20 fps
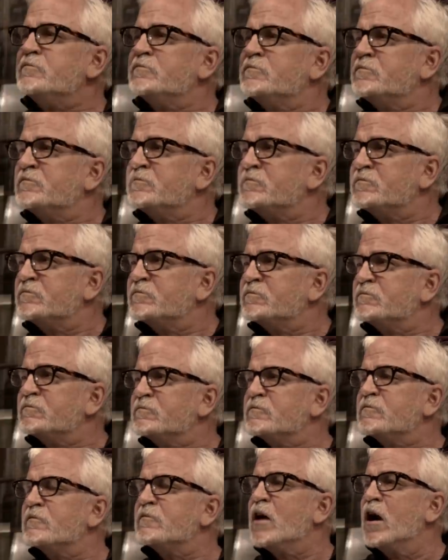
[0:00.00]
new
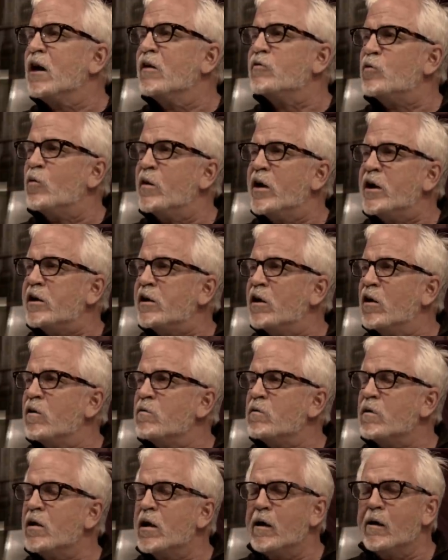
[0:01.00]
song yeah. on the radio.
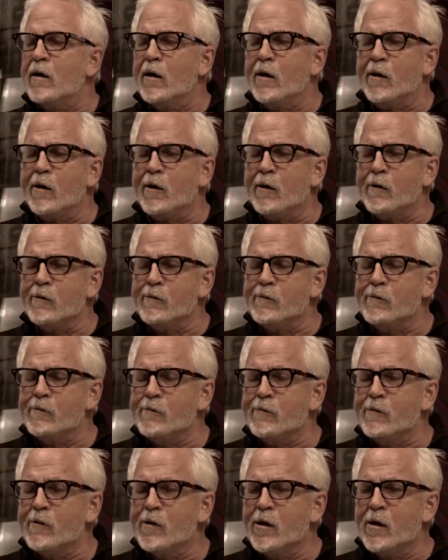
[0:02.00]
Uh,
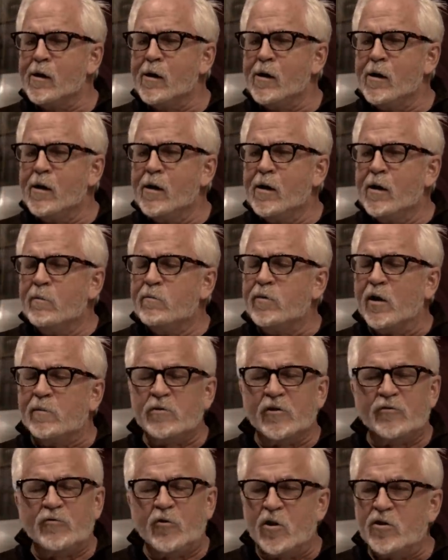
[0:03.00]
but
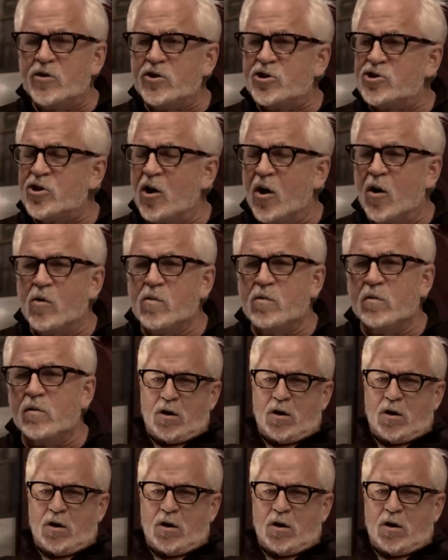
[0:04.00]
before the show,